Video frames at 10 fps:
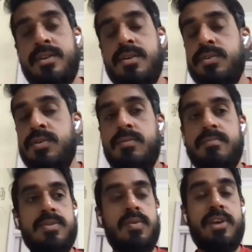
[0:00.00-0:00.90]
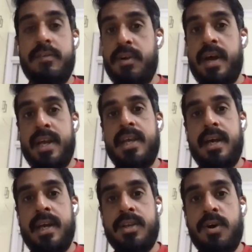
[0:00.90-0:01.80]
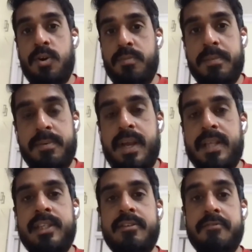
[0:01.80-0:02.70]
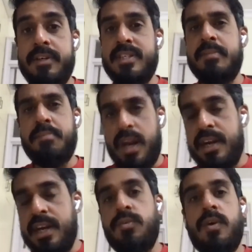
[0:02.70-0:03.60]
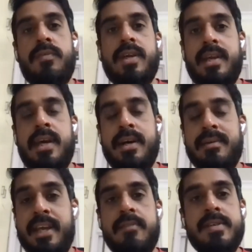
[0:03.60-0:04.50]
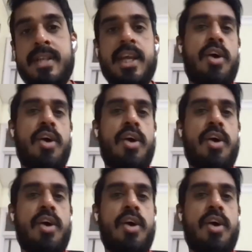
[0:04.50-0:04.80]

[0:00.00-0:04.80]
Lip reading: so whenever I talk to people, I think the first priority what we give is like,